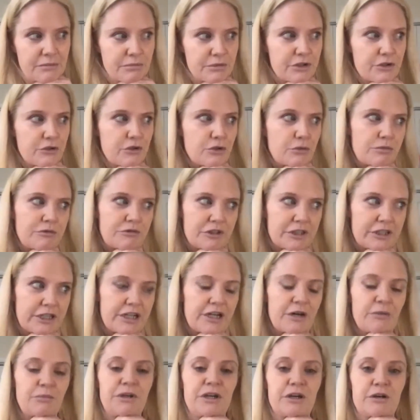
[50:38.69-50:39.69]
but hopefully
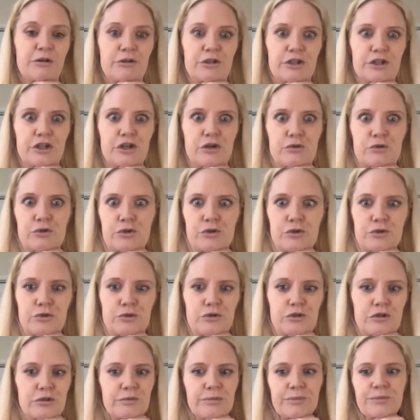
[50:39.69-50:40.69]
I'll be able to go soon.
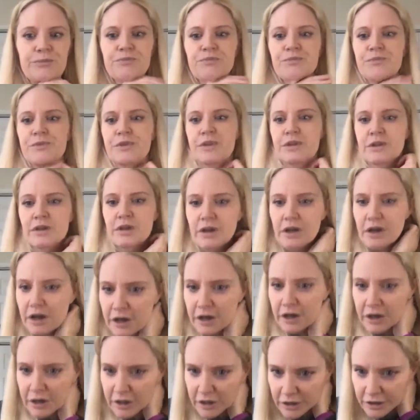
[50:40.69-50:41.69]

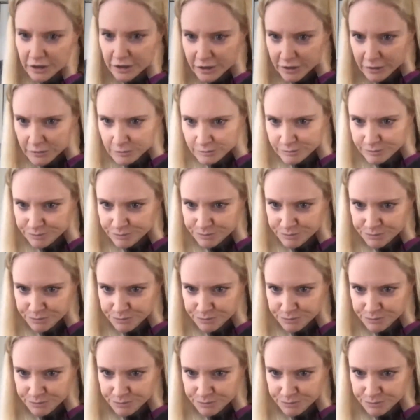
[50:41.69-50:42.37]
Um,